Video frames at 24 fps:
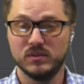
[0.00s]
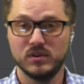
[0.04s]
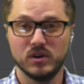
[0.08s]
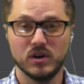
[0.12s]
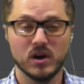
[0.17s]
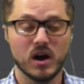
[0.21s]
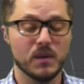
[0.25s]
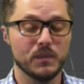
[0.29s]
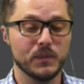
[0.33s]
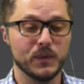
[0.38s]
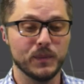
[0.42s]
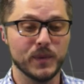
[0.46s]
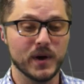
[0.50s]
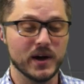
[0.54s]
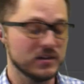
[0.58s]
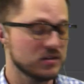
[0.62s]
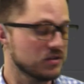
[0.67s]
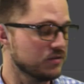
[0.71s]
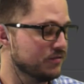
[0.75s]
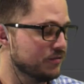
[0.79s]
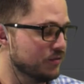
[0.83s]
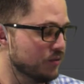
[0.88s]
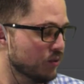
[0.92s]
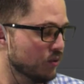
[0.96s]
compromise
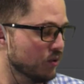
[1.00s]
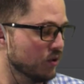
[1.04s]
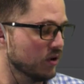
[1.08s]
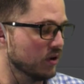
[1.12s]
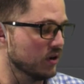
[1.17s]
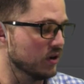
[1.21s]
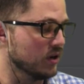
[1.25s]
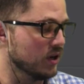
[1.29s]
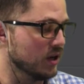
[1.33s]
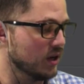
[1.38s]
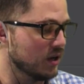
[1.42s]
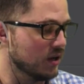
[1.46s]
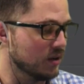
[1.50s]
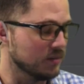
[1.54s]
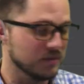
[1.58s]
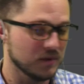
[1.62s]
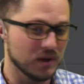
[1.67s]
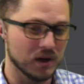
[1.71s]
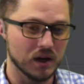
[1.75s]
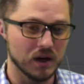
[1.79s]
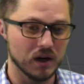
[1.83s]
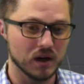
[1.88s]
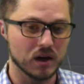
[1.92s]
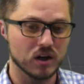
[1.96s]
for
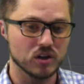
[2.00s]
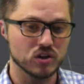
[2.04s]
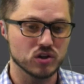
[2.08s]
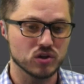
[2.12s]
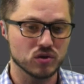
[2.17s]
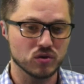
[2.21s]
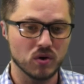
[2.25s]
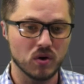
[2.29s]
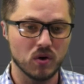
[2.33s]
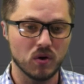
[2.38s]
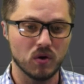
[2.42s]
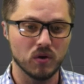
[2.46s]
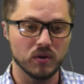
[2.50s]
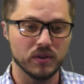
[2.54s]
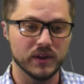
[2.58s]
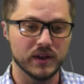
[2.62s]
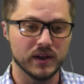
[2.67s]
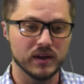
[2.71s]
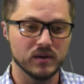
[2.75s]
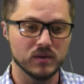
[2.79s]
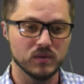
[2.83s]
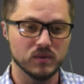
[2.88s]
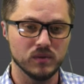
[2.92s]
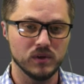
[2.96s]
a control
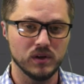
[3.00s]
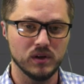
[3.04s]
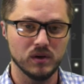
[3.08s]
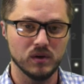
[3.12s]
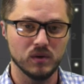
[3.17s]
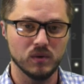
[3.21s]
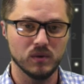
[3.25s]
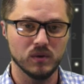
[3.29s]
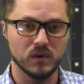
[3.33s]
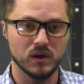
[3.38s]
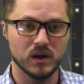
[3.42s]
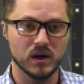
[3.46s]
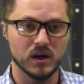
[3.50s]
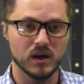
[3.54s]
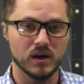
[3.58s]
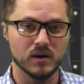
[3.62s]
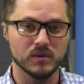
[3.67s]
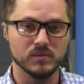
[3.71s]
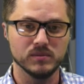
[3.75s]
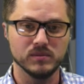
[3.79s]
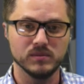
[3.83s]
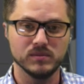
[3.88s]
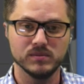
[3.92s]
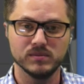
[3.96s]
that
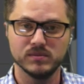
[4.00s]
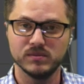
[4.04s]
a